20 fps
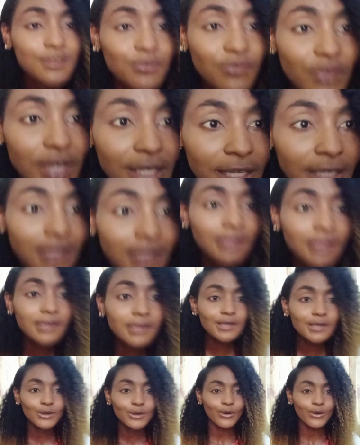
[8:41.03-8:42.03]

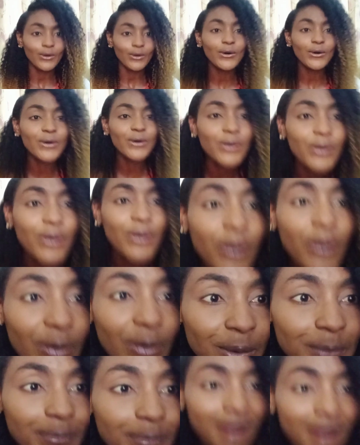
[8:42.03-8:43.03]

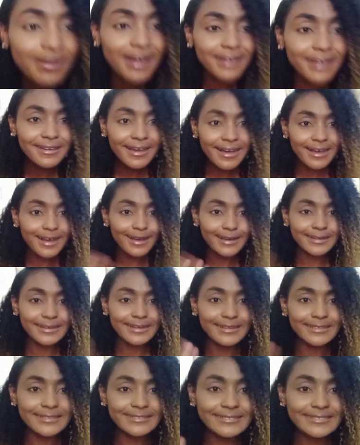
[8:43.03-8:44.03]
video bye bye
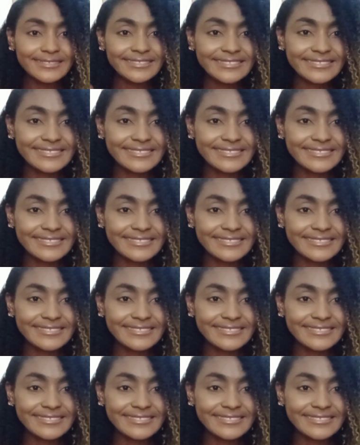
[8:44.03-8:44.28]
guys